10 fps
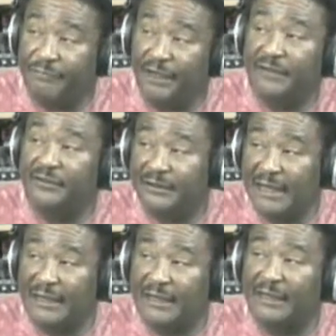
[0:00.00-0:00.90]
then you got
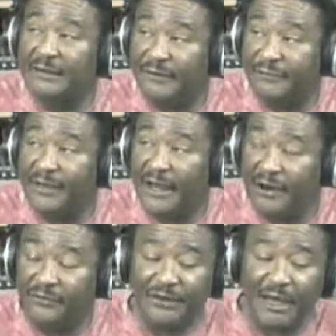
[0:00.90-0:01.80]
to get a different
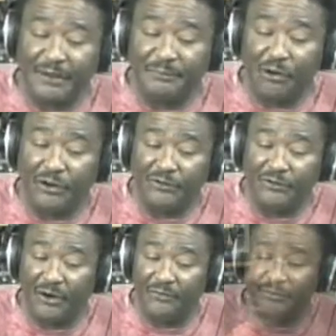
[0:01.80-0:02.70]
hairstyle that's more
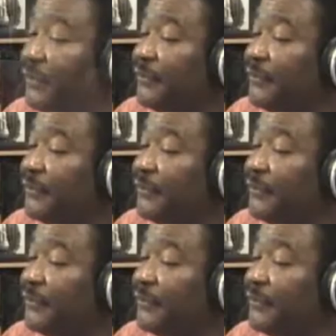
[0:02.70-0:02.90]
conservative.